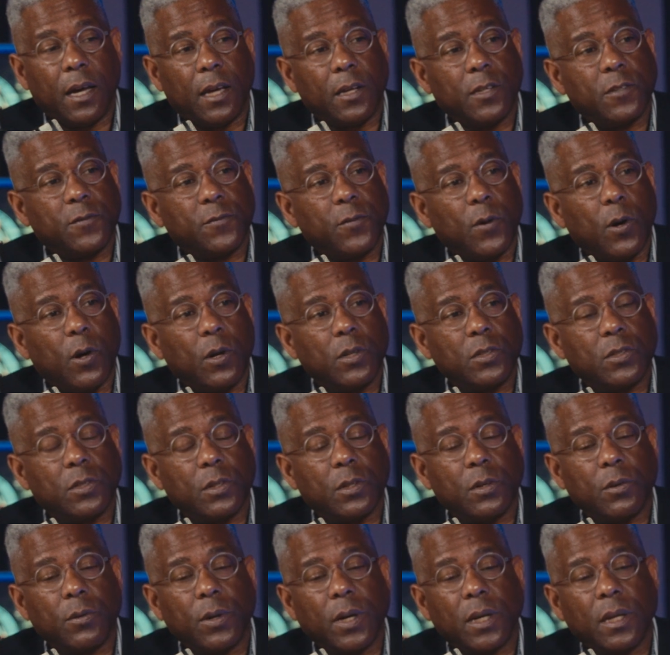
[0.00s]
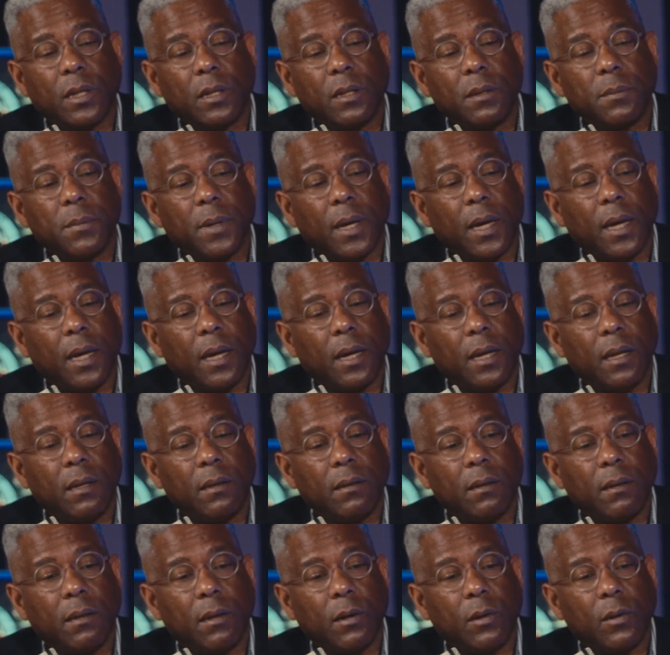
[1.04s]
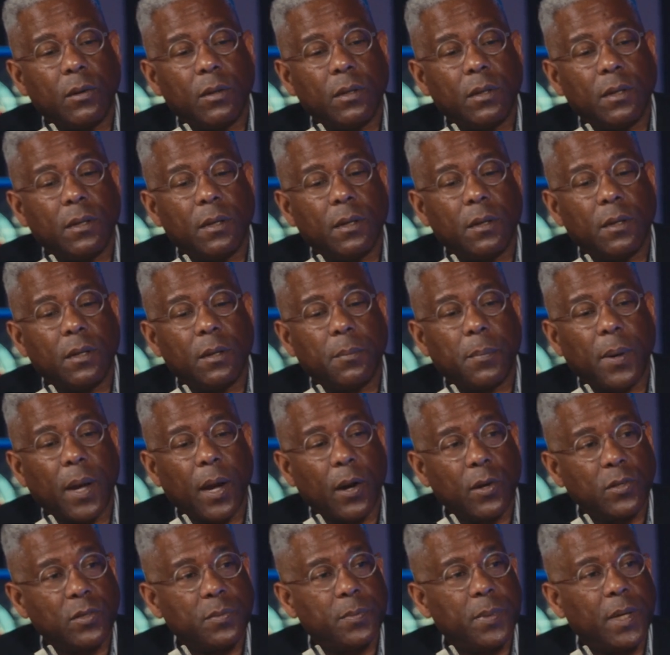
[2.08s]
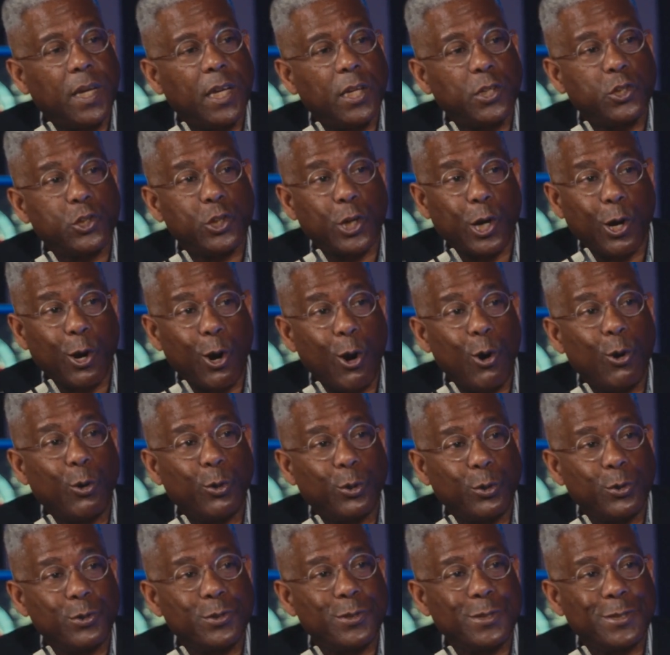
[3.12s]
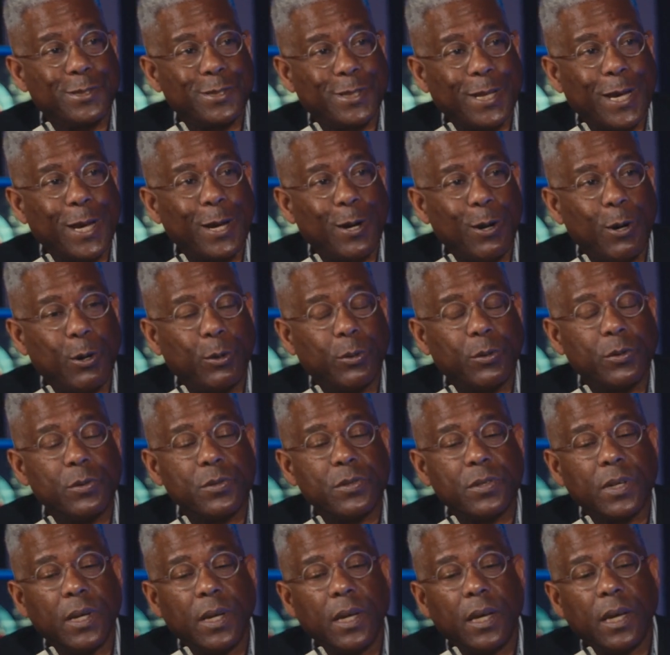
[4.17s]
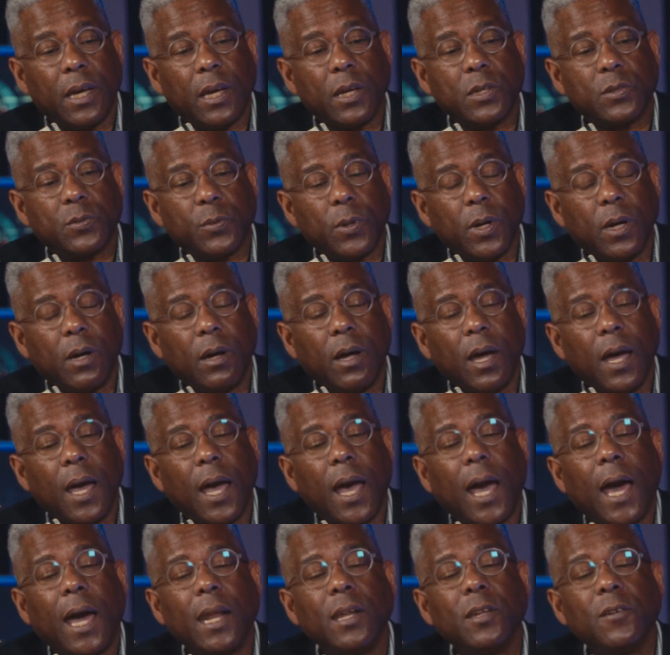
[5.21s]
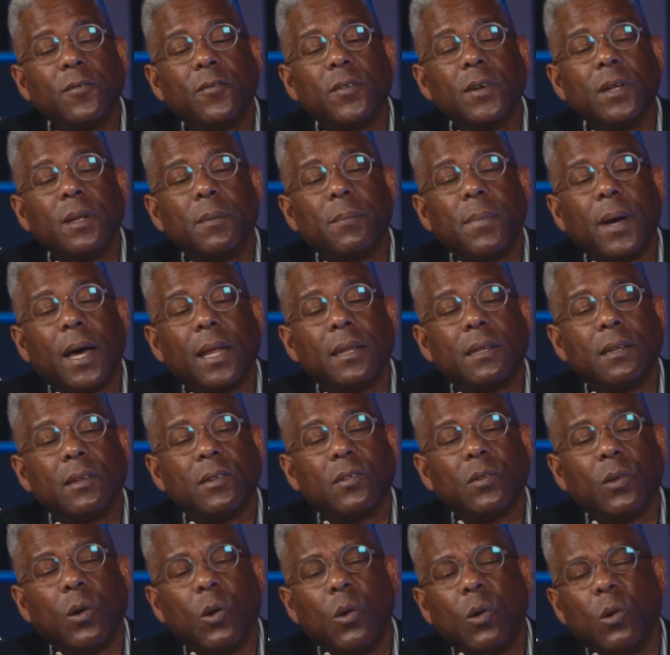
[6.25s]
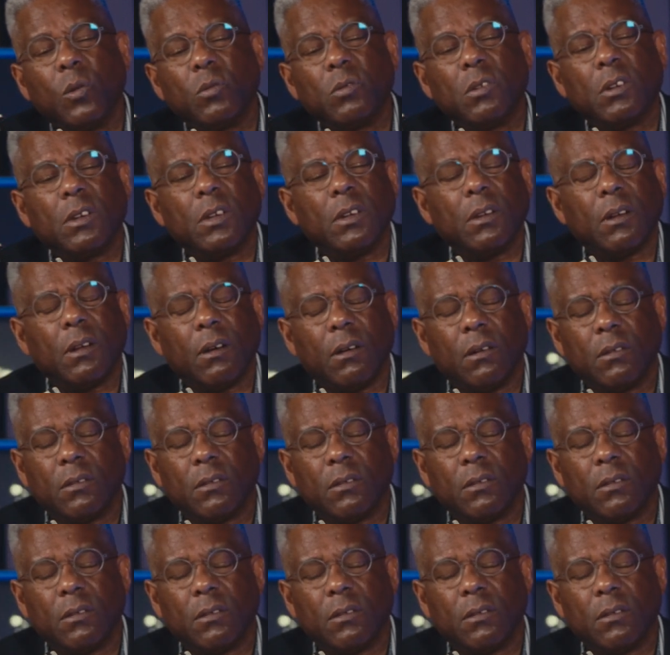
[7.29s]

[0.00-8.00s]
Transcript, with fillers: as far as the curriculum and you know the the parents being shareholders and stakeholders as well. How do you feel about this whole you know